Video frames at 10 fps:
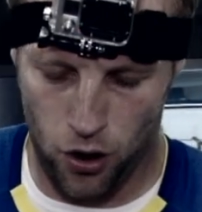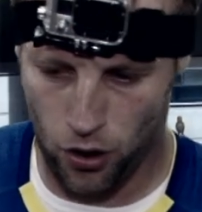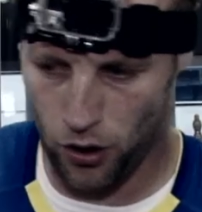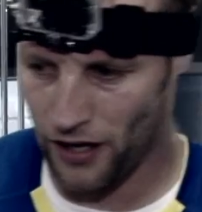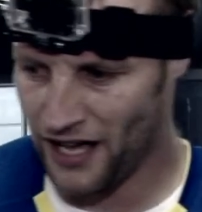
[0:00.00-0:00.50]

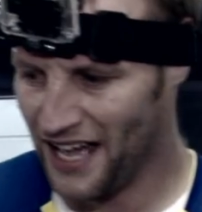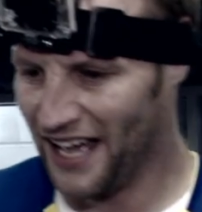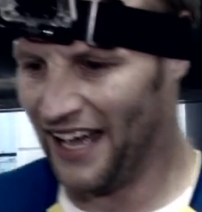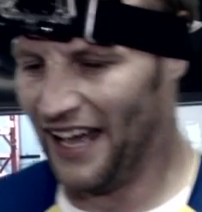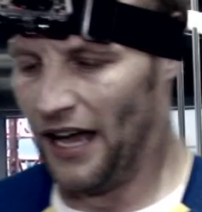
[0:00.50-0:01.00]
The recovery
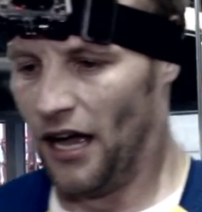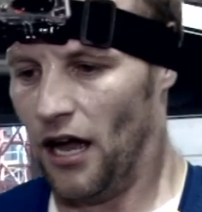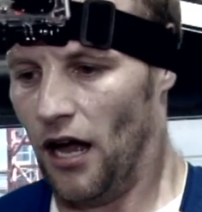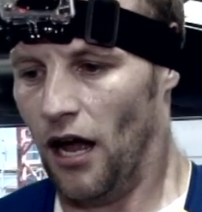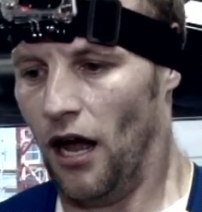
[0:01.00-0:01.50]
is going to
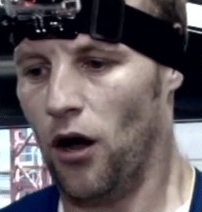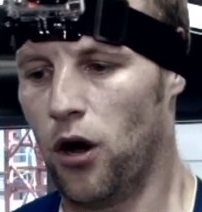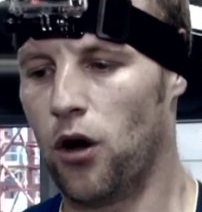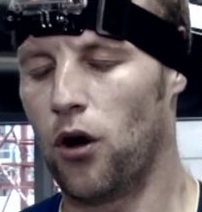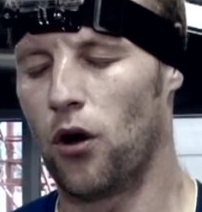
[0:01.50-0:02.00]
take a bit
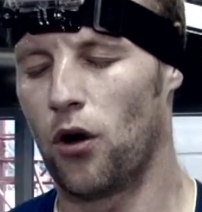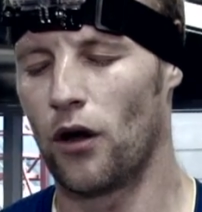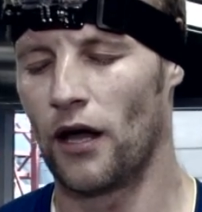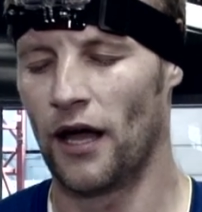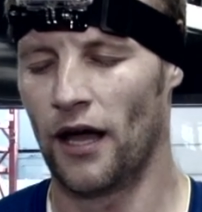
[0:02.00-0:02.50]
longer than
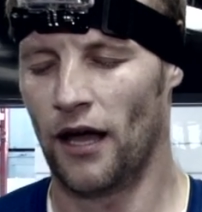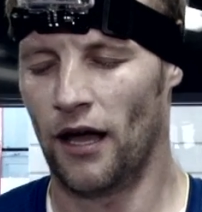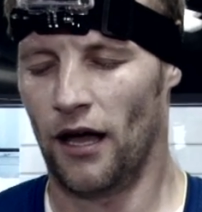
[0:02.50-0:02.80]
normal here.